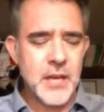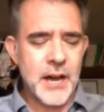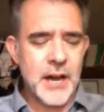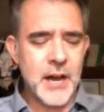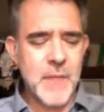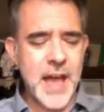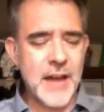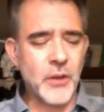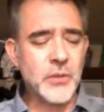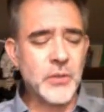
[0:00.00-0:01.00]
And
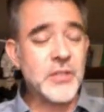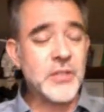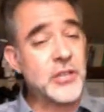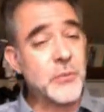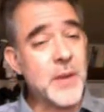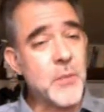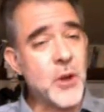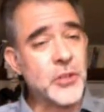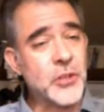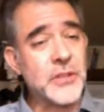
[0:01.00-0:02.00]
also doesn't change the range of
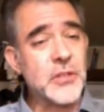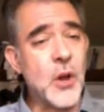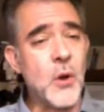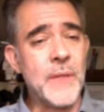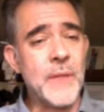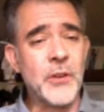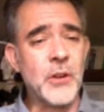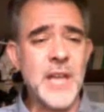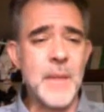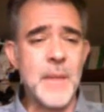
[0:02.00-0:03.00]
motion. So if you're
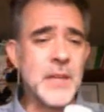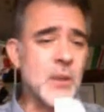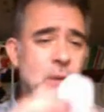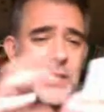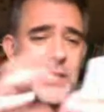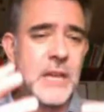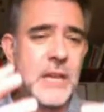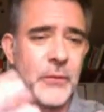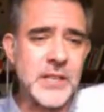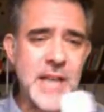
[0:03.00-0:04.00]
taping someone's knee,
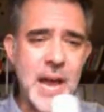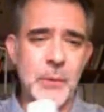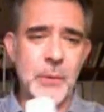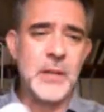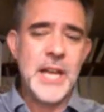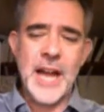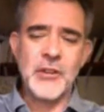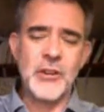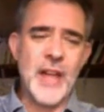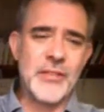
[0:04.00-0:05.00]
for example, and
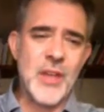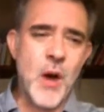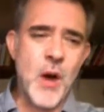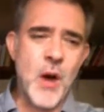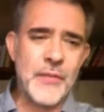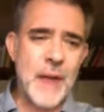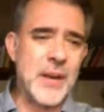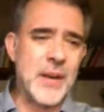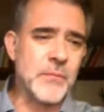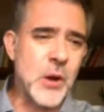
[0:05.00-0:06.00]
you're like, they want that
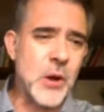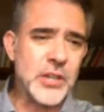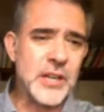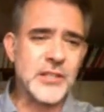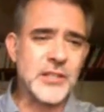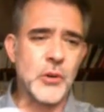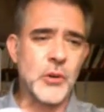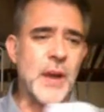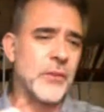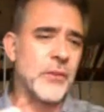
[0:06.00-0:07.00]
range of motion, it's
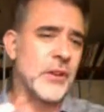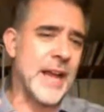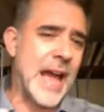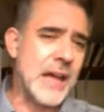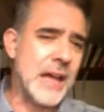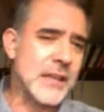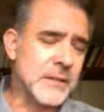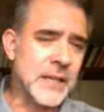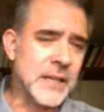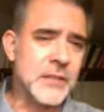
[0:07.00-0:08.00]
great for like
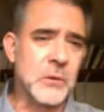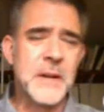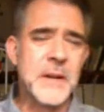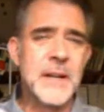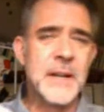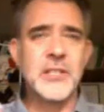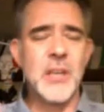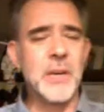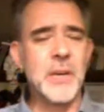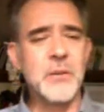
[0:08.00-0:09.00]
athletes or
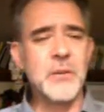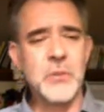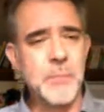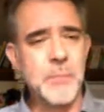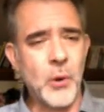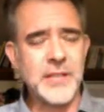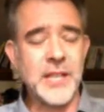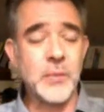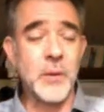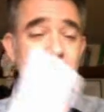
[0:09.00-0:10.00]
somebody who's doing sports.
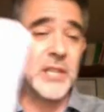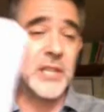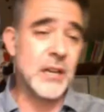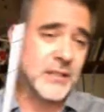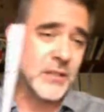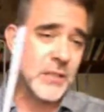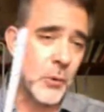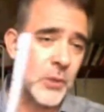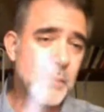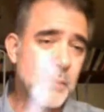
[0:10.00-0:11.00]
That's why you see it on lots of
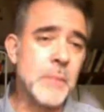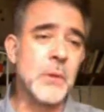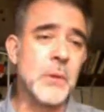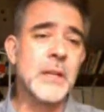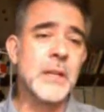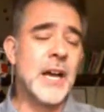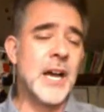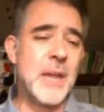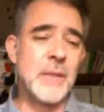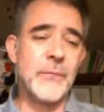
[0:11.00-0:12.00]
sports people.
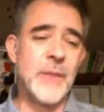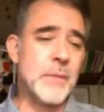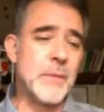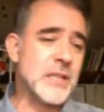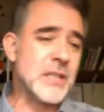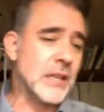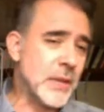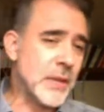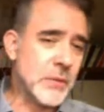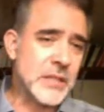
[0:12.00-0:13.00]
Made famous in the
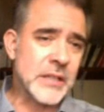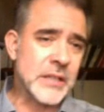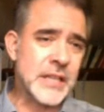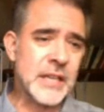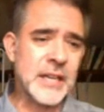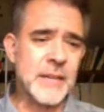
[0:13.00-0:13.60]
Olympics recently.